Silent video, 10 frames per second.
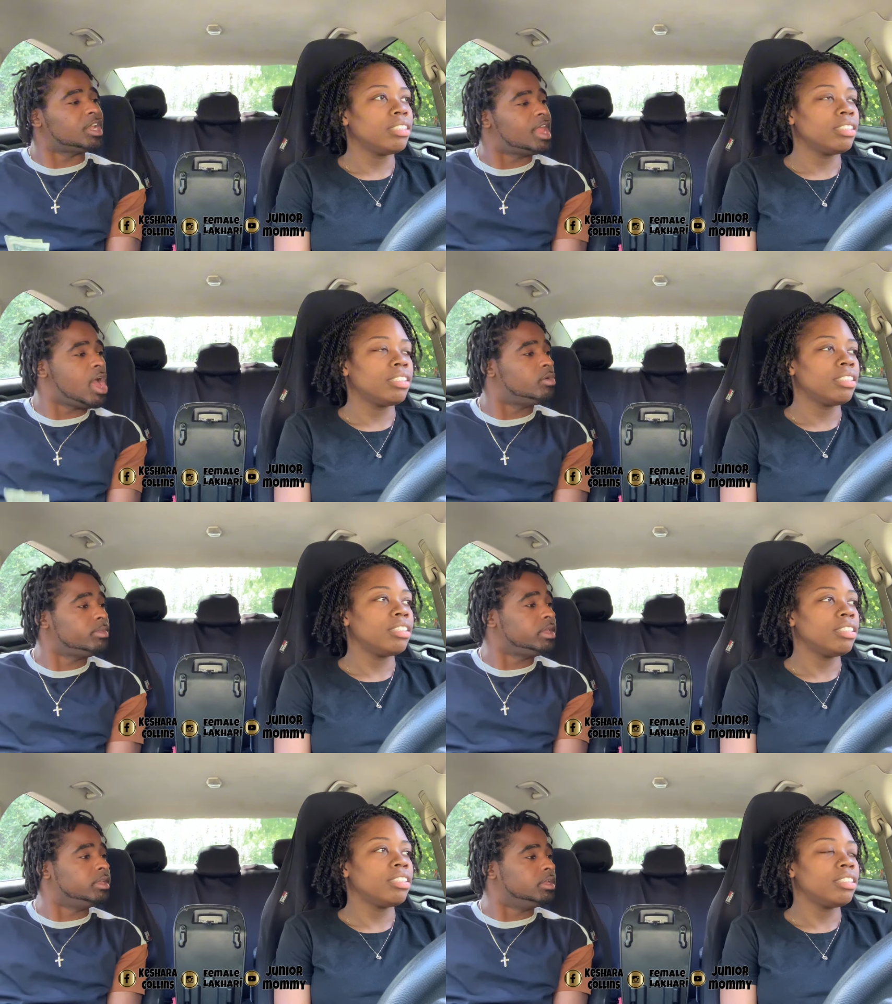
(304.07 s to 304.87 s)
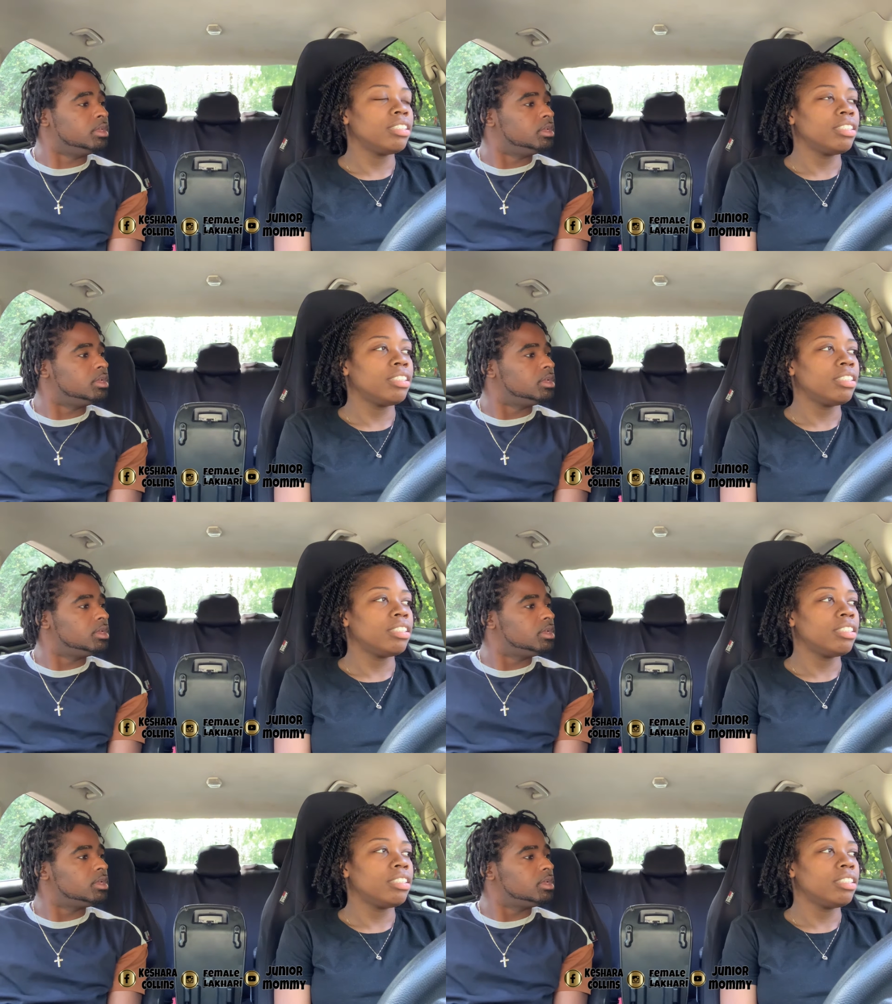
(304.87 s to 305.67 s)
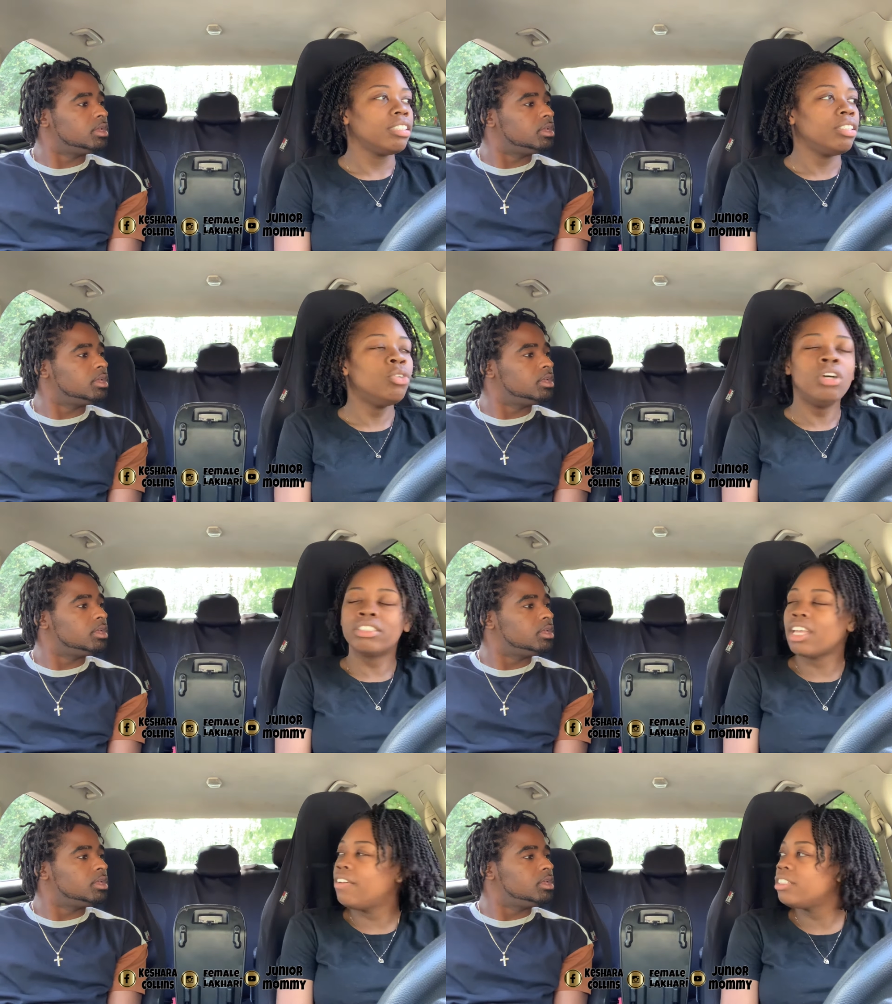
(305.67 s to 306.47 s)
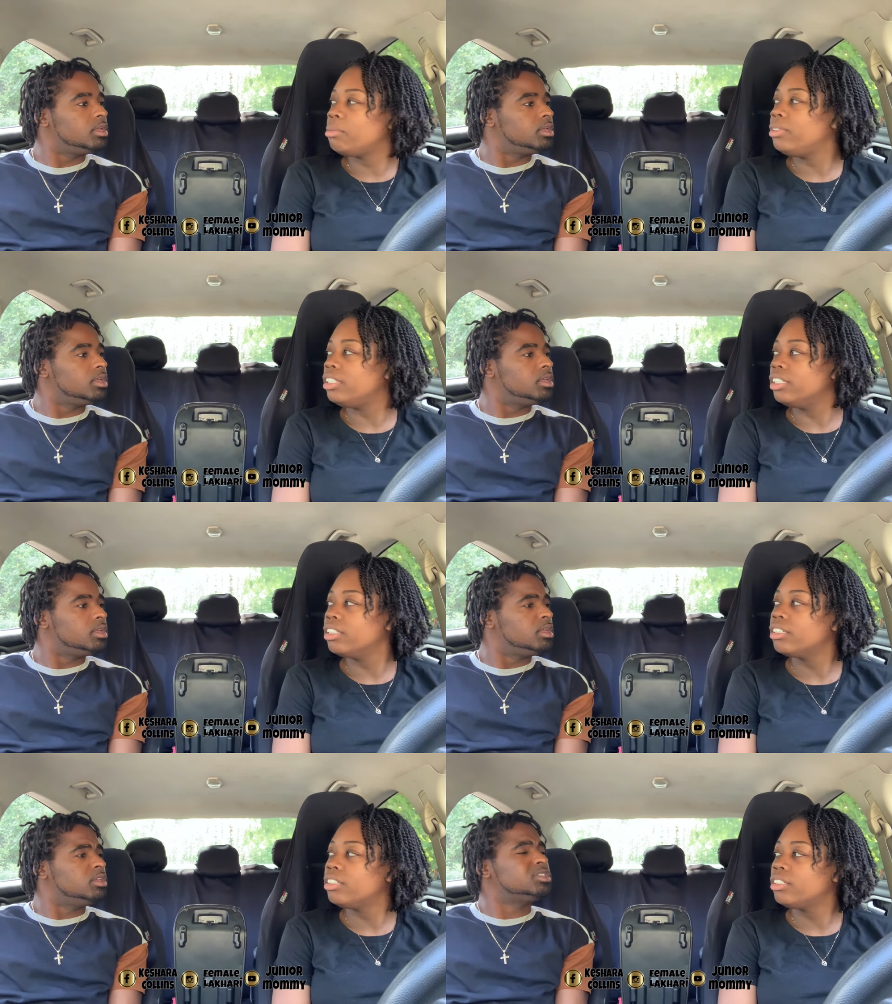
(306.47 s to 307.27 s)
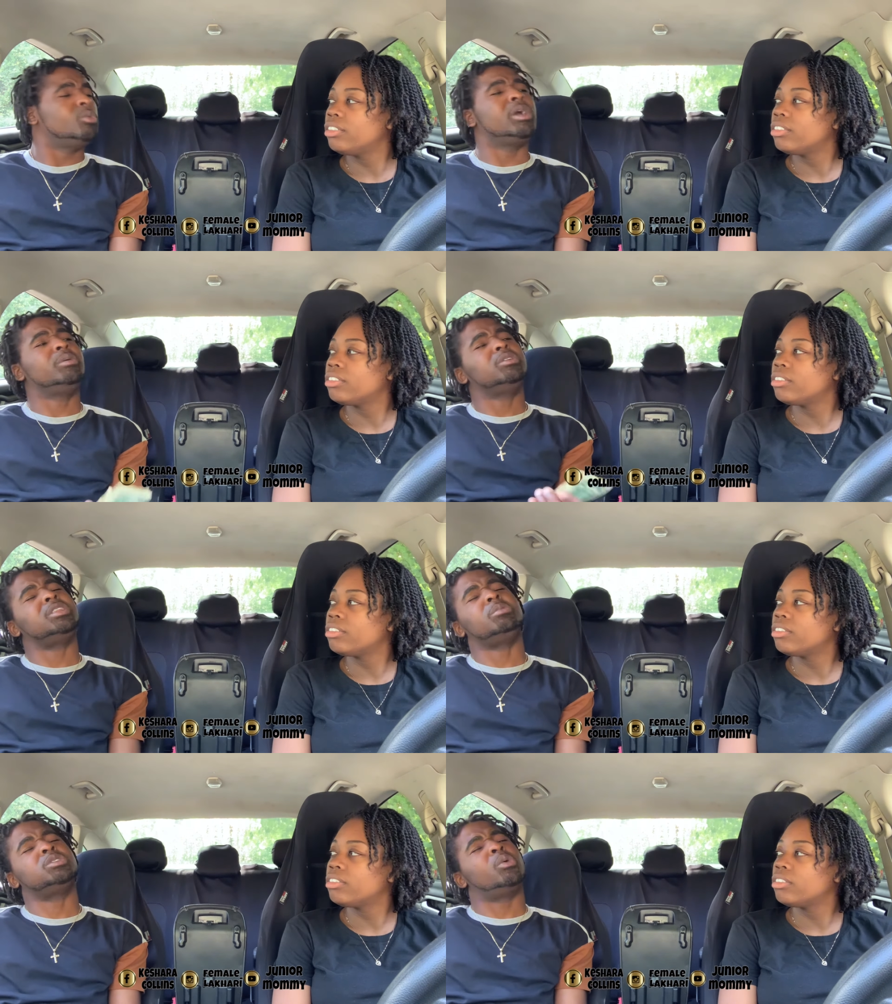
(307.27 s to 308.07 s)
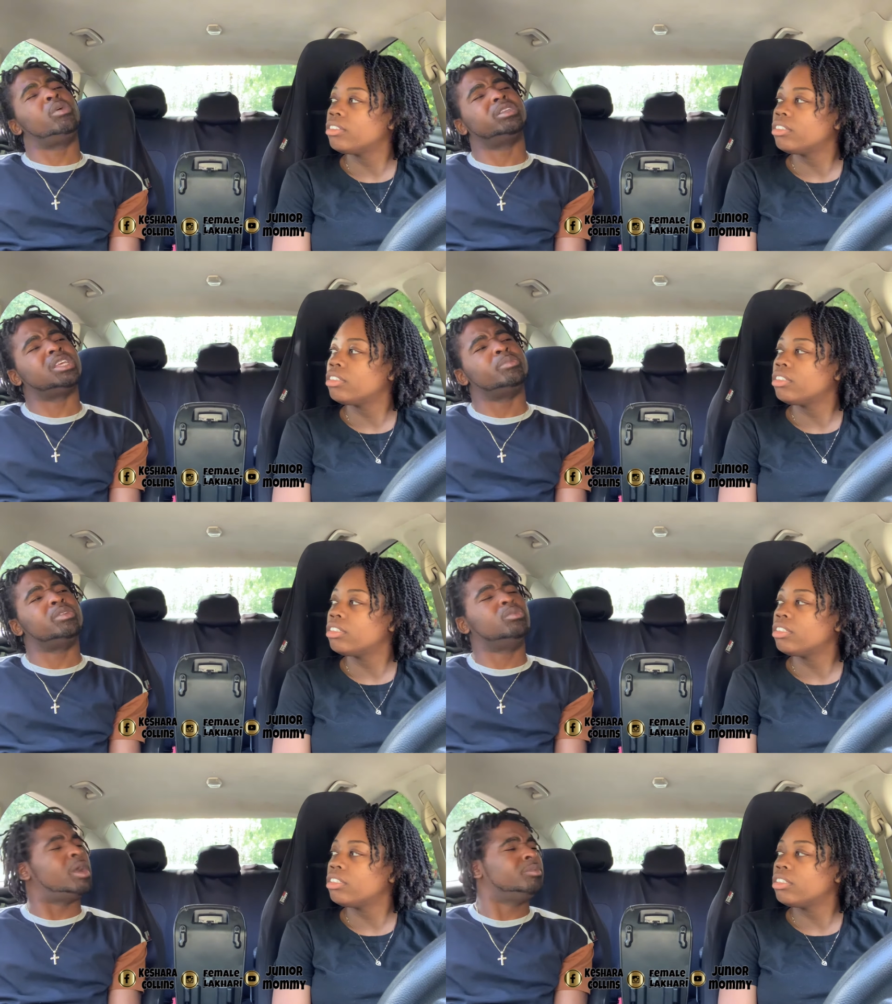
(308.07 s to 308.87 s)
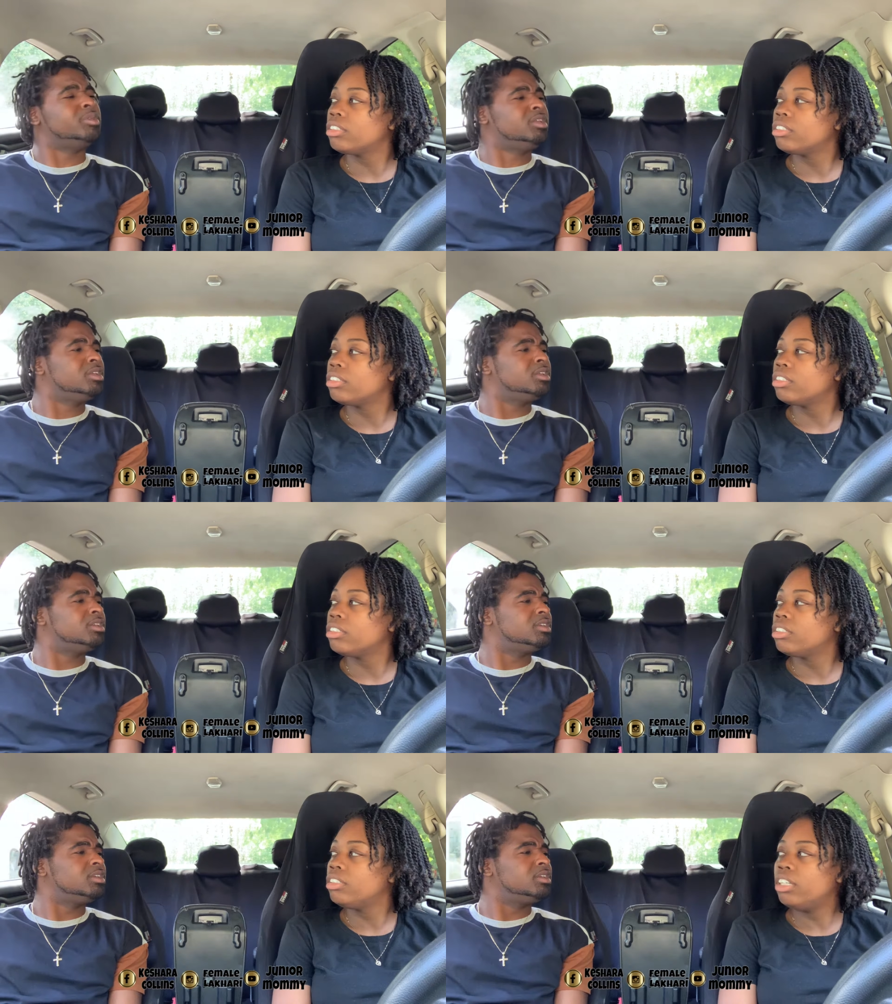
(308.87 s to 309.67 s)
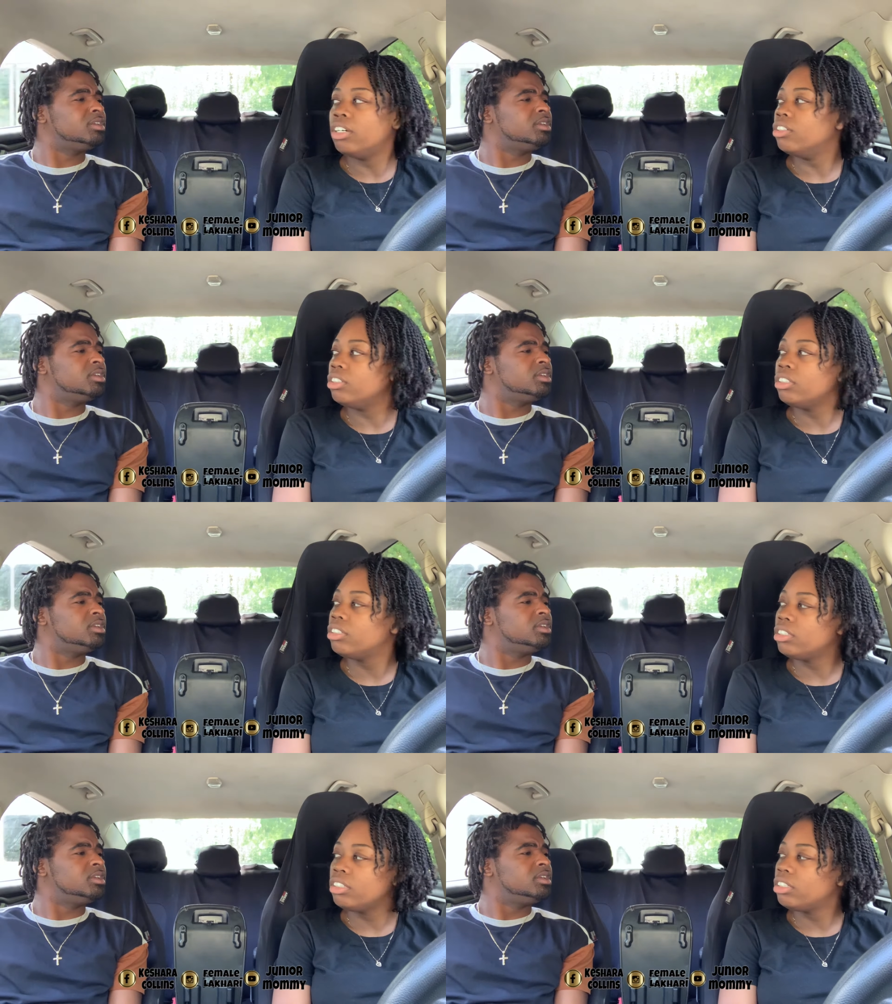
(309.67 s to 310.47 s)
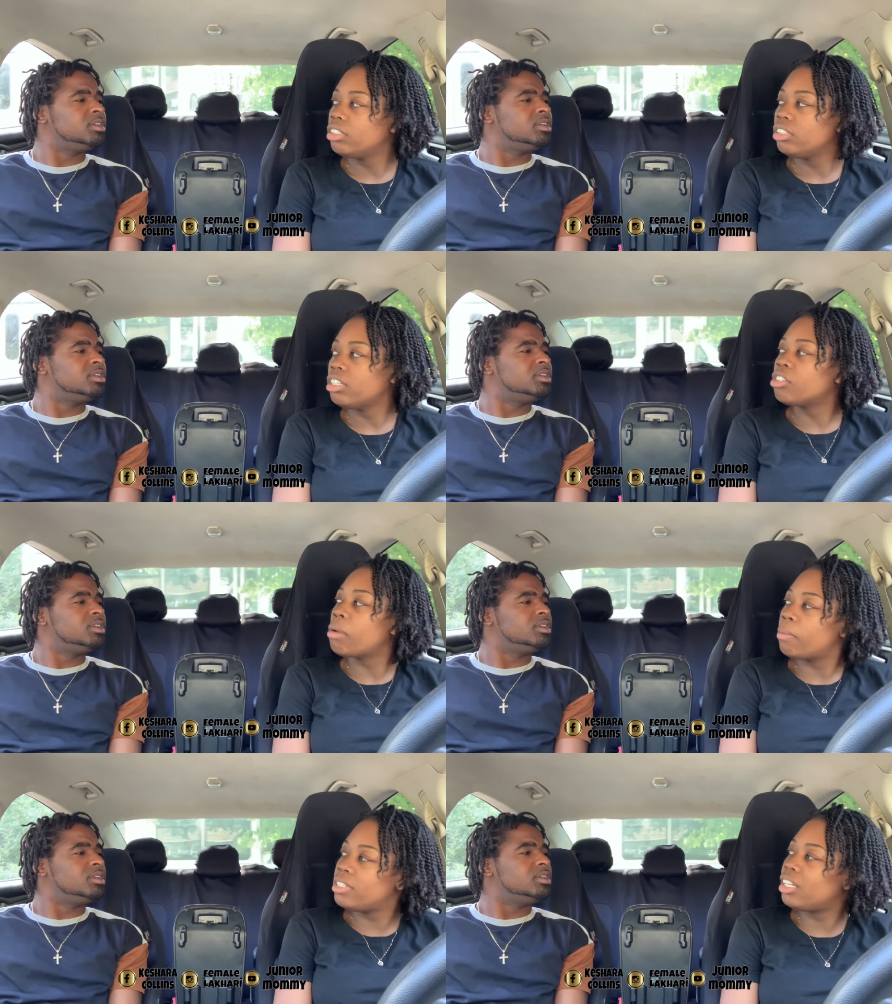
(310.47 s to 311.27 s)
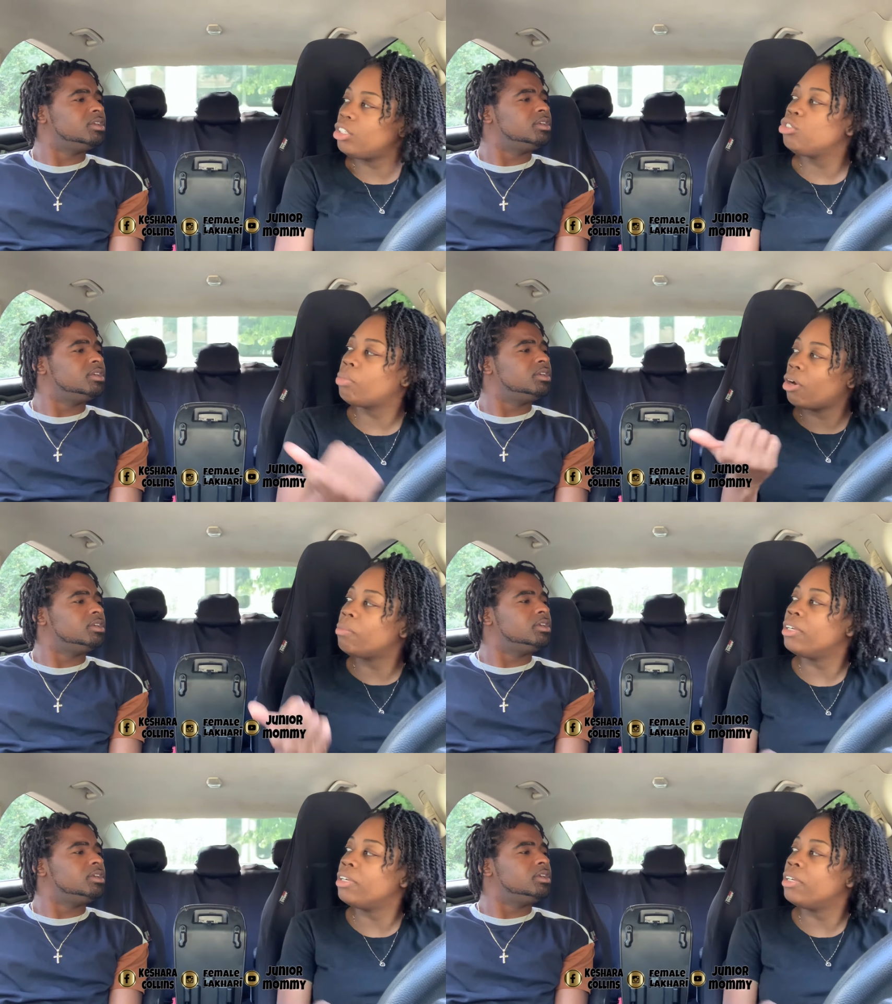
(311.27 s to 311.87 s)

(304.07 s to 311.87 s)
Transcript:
Speaker 1: lie on me?
Speaker 2: Who else gave it to me then?
Speaker 1: So wait, wait, that was your way of telling me you burned me?
Speaker 2: No. That's my way of telling you burned